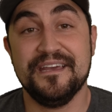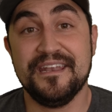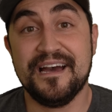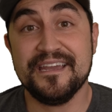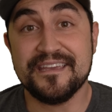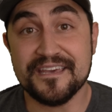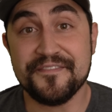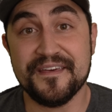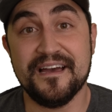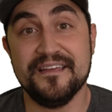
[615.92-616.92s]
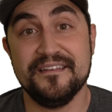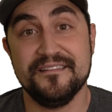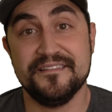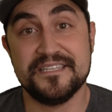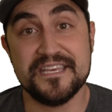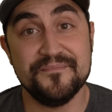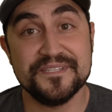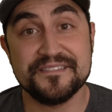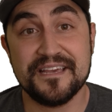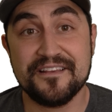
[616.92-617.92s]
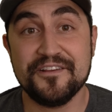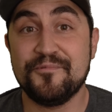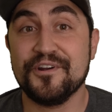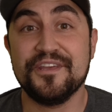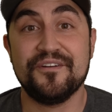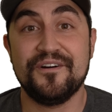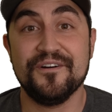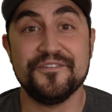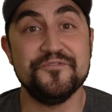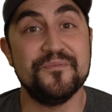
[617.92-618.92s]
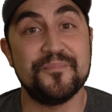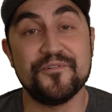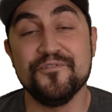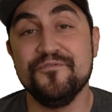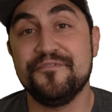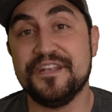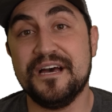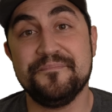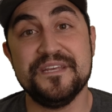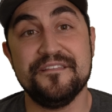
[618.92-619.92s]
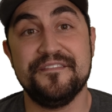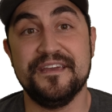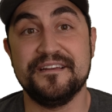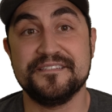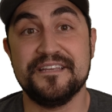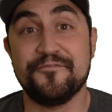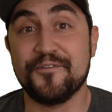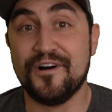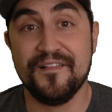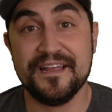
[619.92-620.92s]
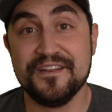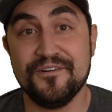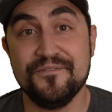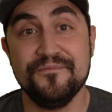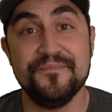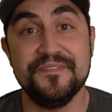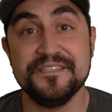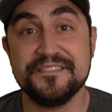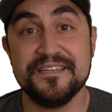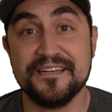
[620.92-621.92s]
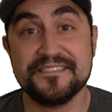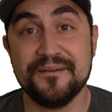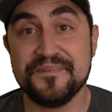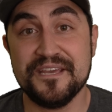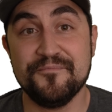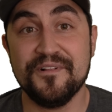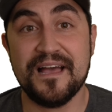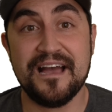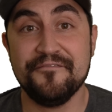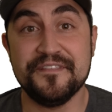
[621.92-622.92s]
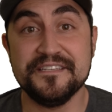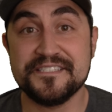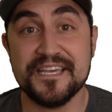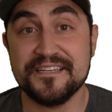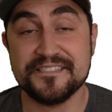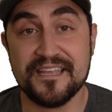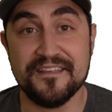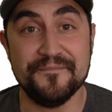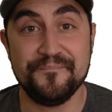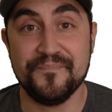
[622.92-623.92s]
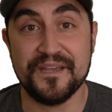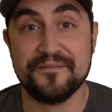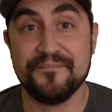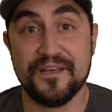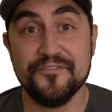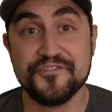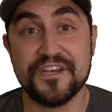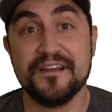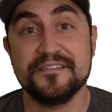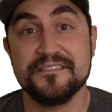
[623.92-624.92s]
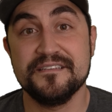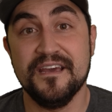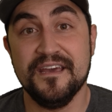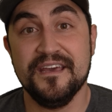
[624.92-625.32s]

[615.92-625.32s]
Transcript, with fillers: and I get that. The team is likely working hard to improve and update things, and for all I know, this next update will have these things in it, like health checks.